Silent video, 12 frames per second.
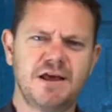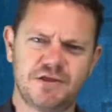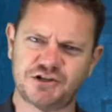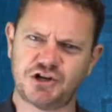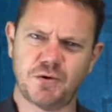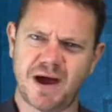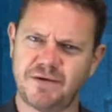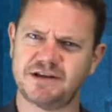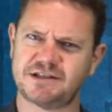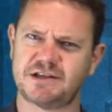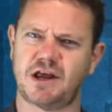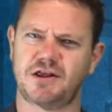The two
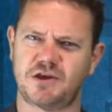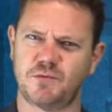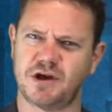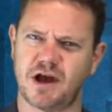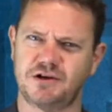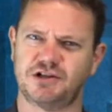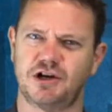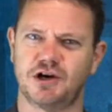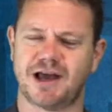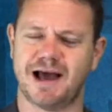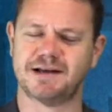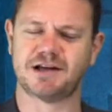areas that we're going to
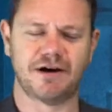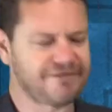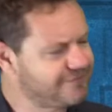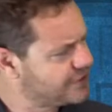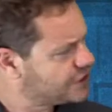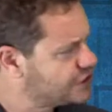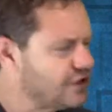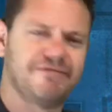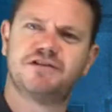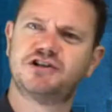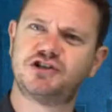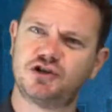look at are first
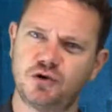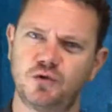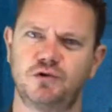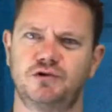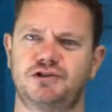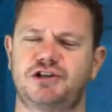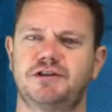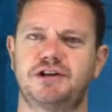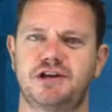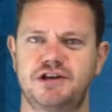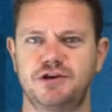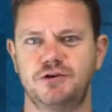off the tools
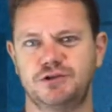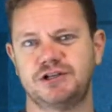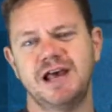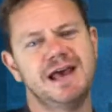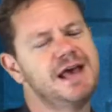that are used.